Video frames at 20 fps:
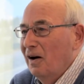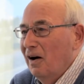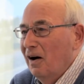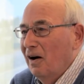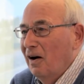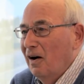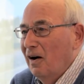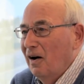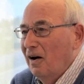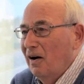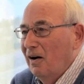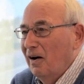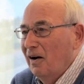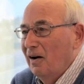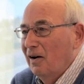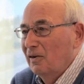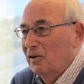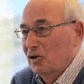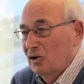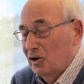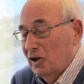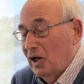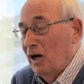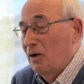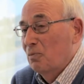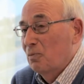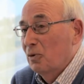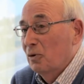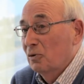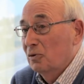on a
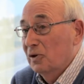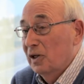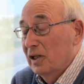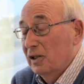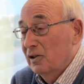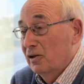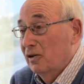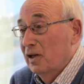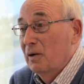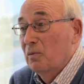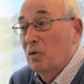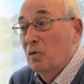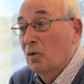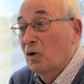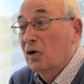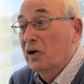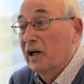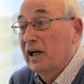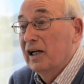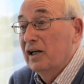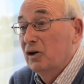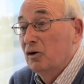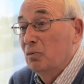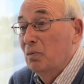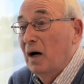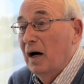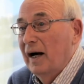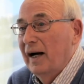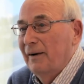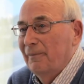Skype process, and they were working in
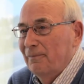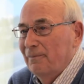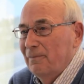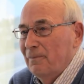Dubai.